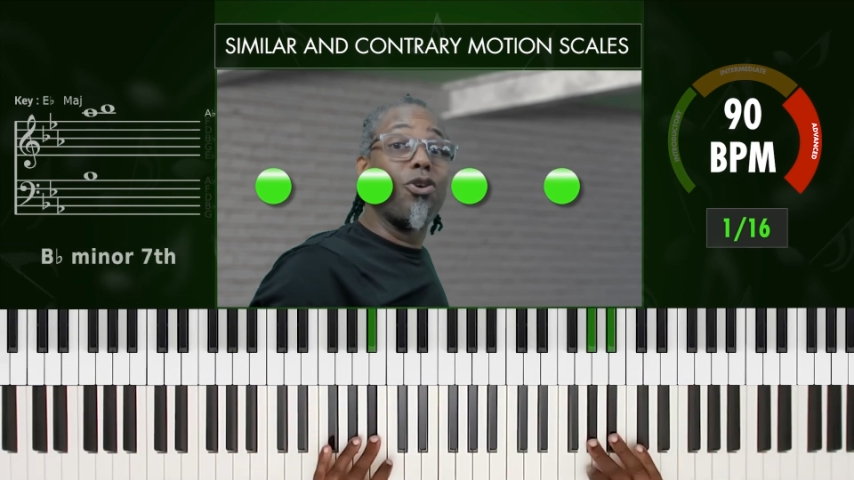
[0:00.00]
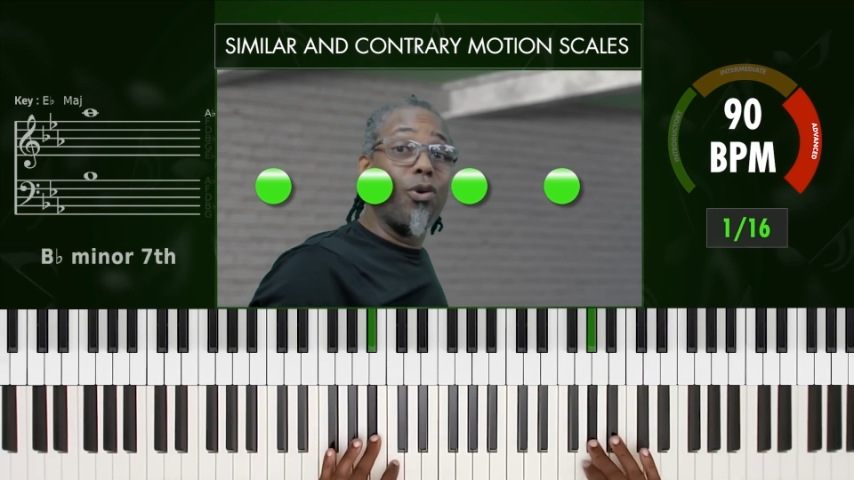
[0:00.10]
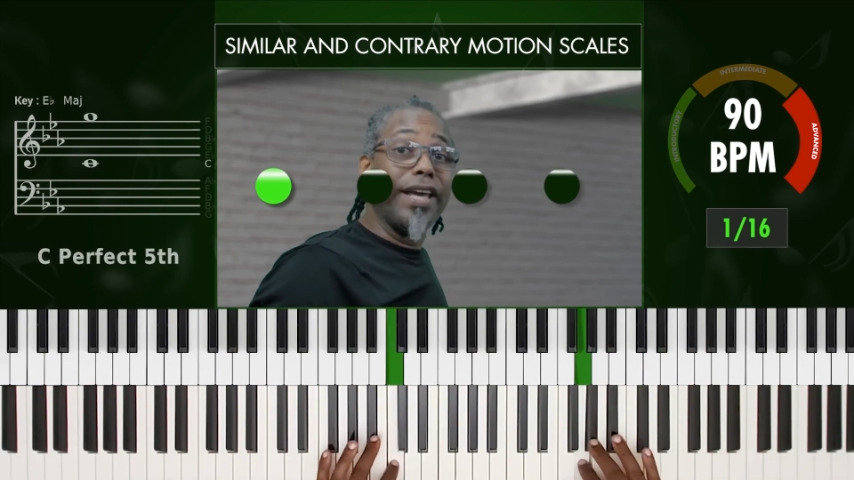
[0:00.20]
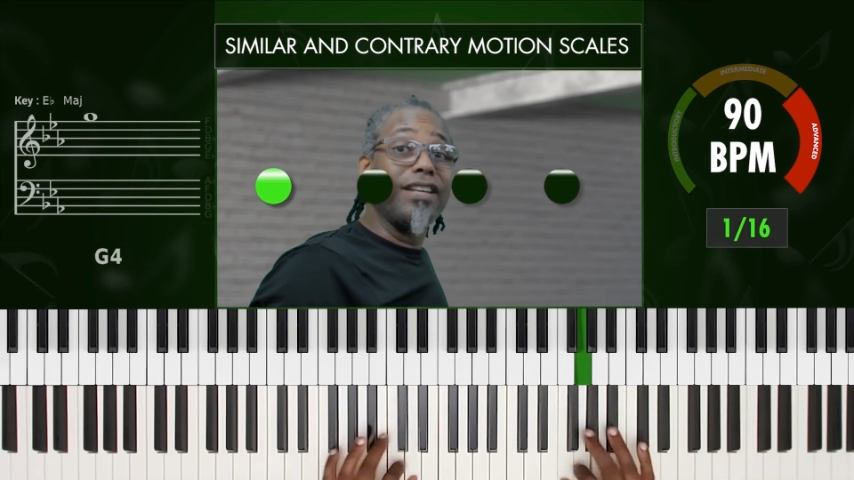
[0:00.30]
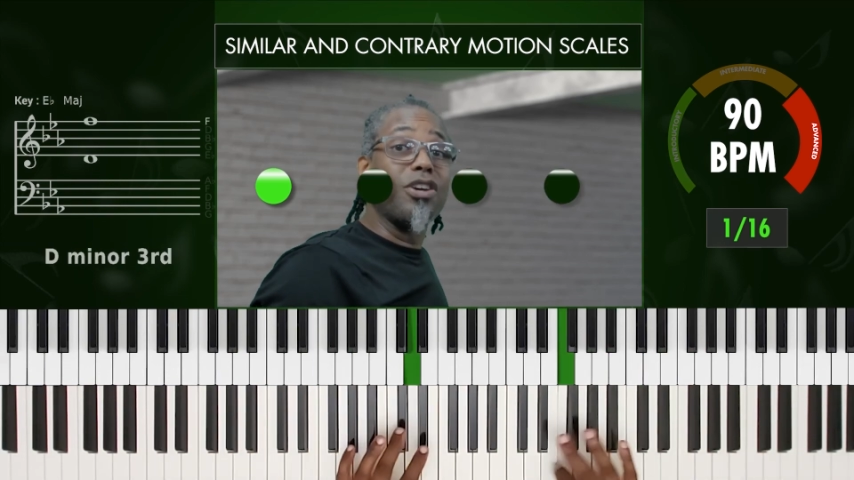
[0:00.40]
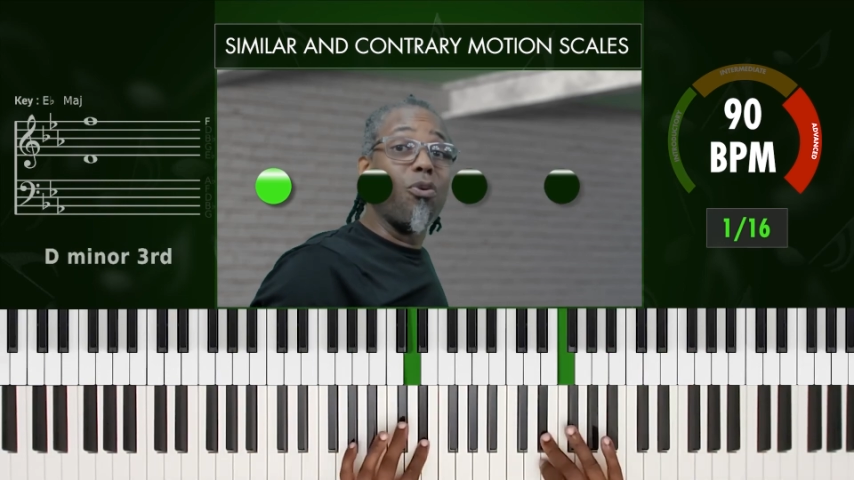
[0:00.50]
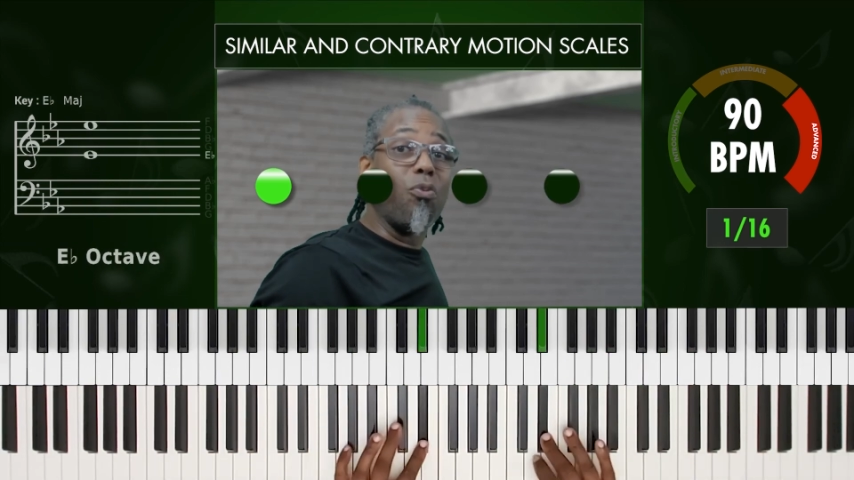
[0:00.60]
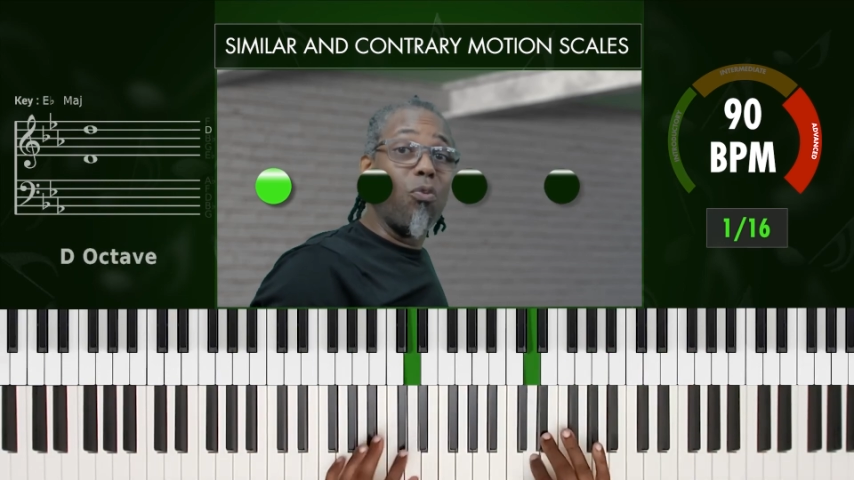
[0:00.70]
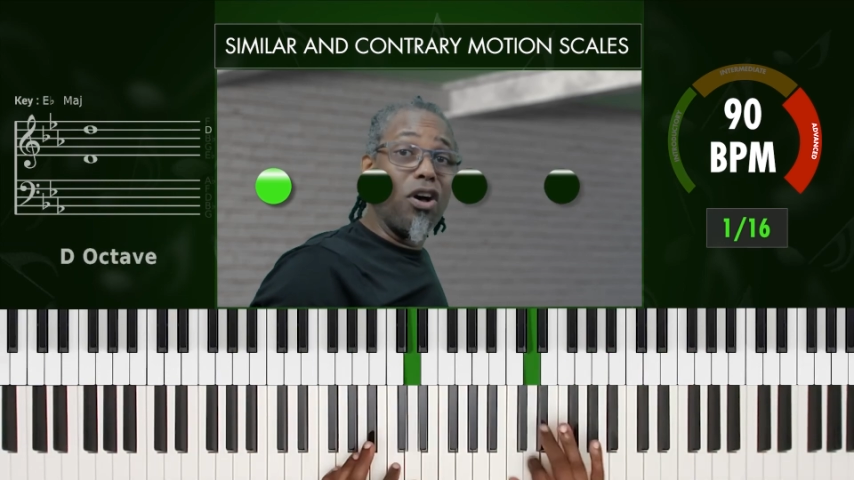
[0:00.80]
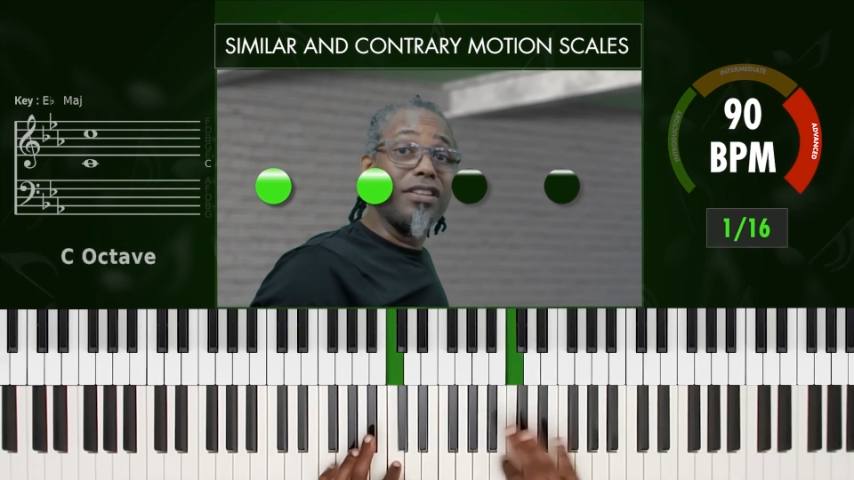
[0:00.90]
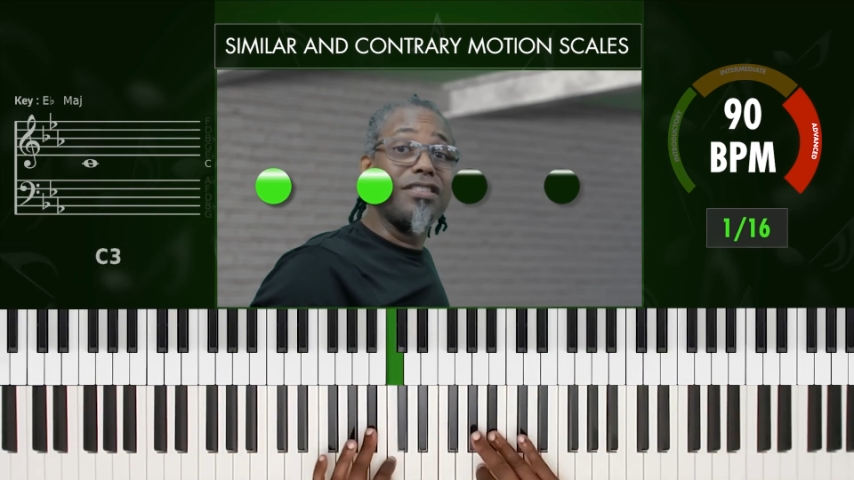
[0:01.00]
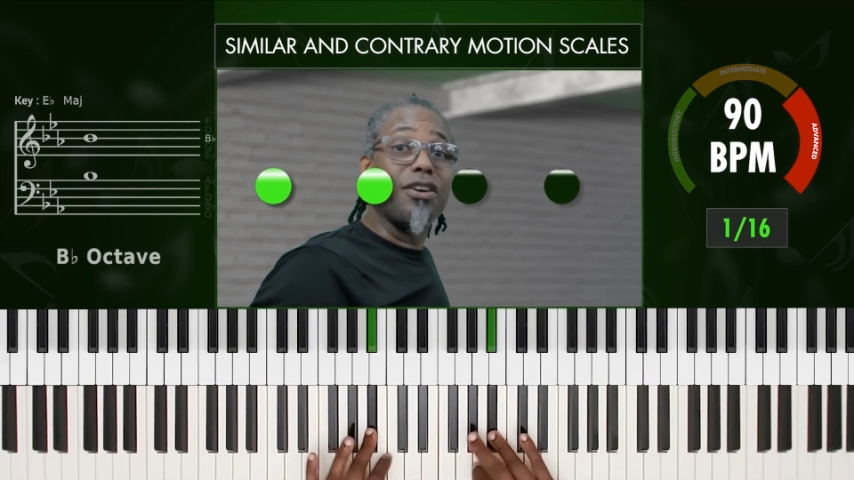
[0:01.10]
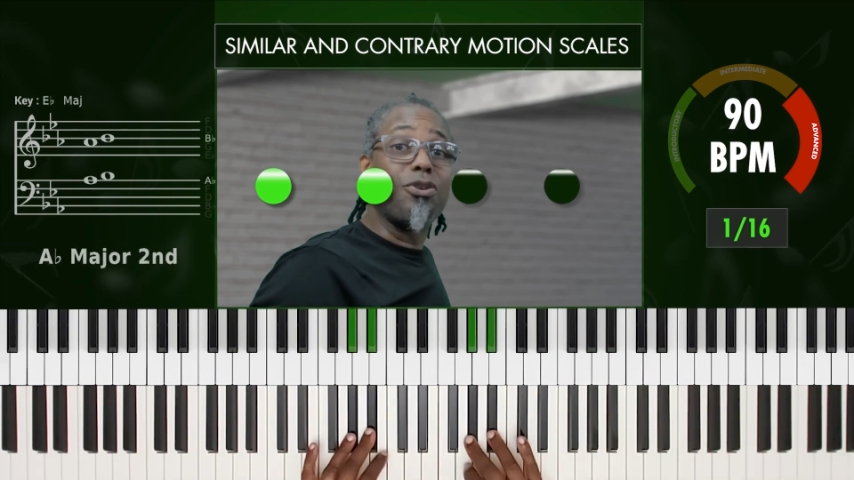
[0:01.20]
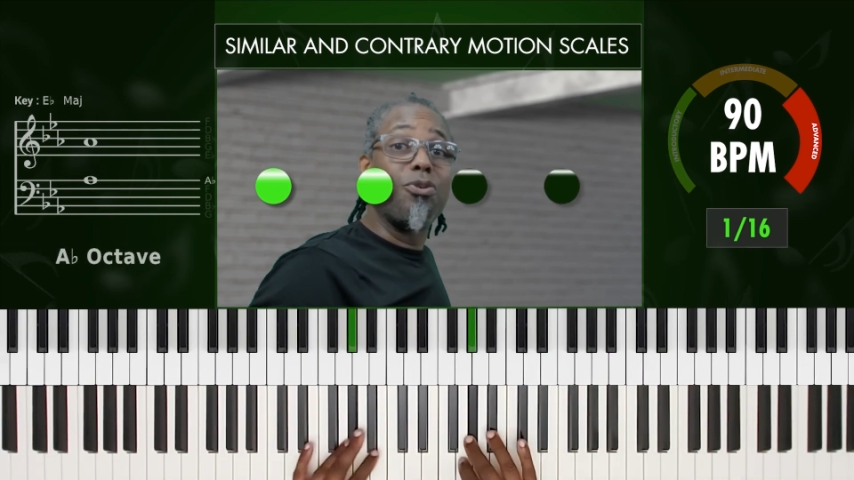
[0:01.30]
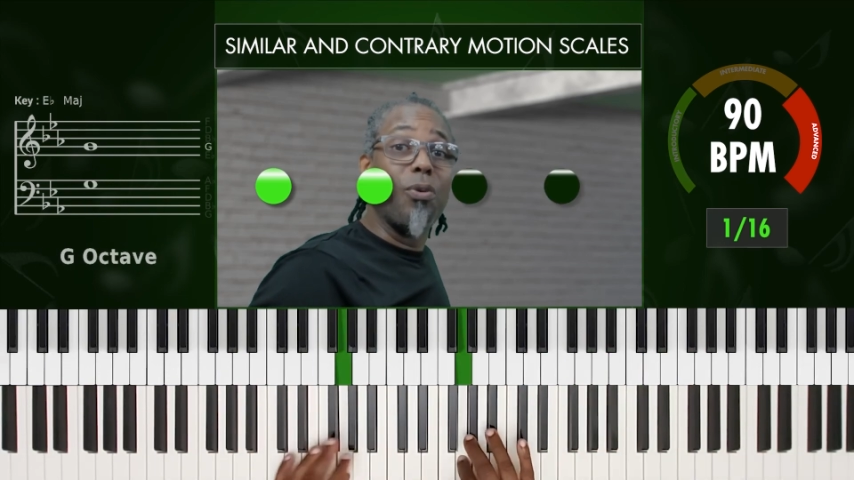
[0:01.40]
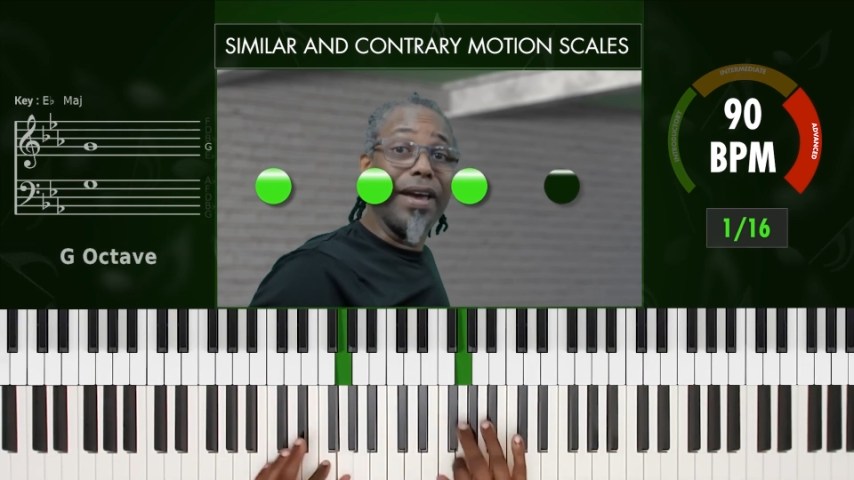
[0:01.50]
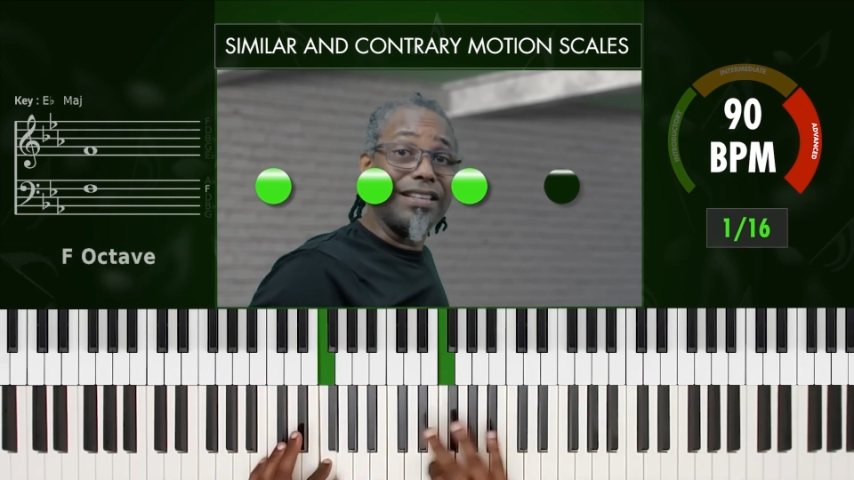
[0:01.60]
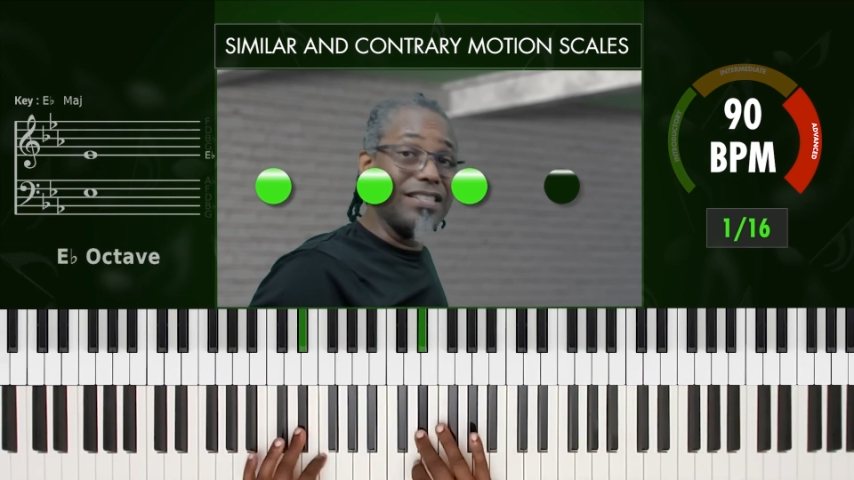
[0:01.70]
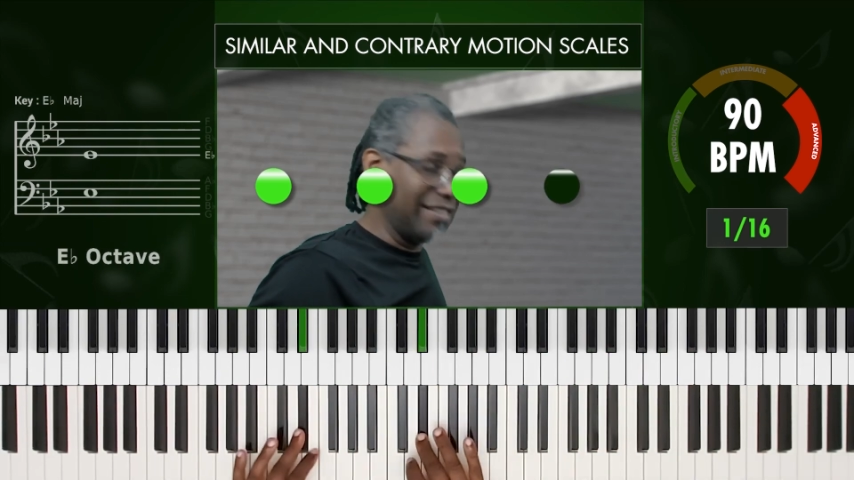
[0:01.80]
going to want to quit.